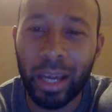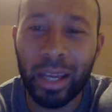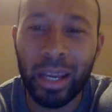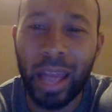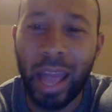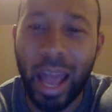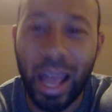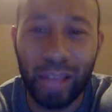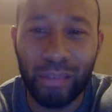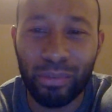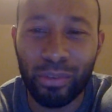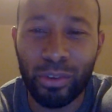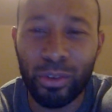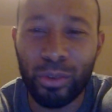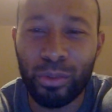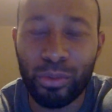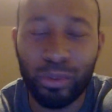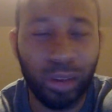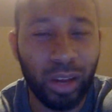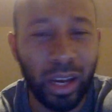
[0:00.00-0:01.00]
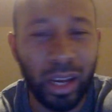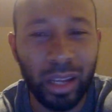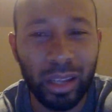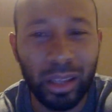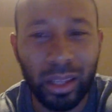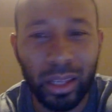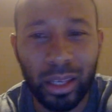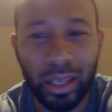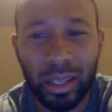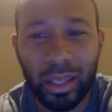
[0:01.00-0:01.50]
gonna ask for you for
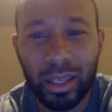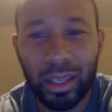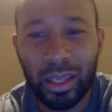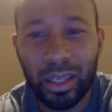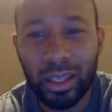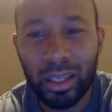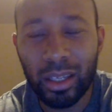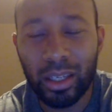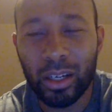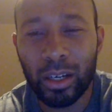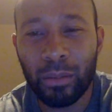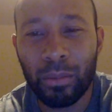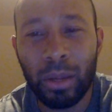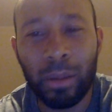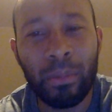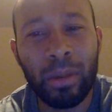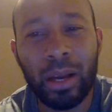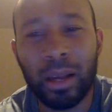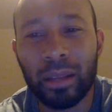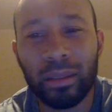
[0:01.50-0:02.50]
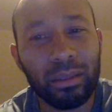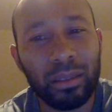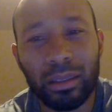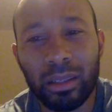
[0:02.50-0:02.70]
anything. You know what I mean?